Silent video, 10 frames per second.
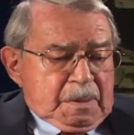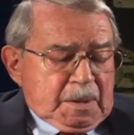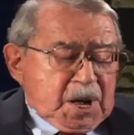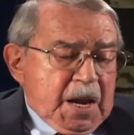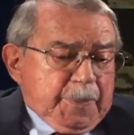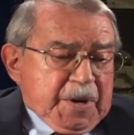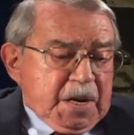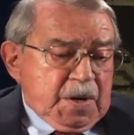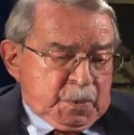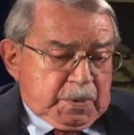the
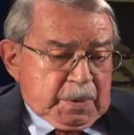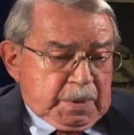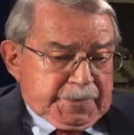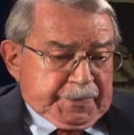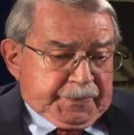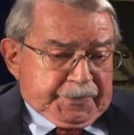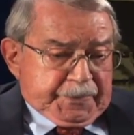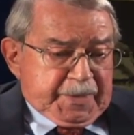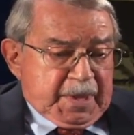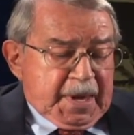Japanese were
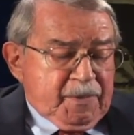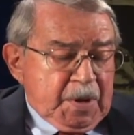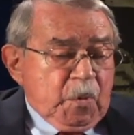having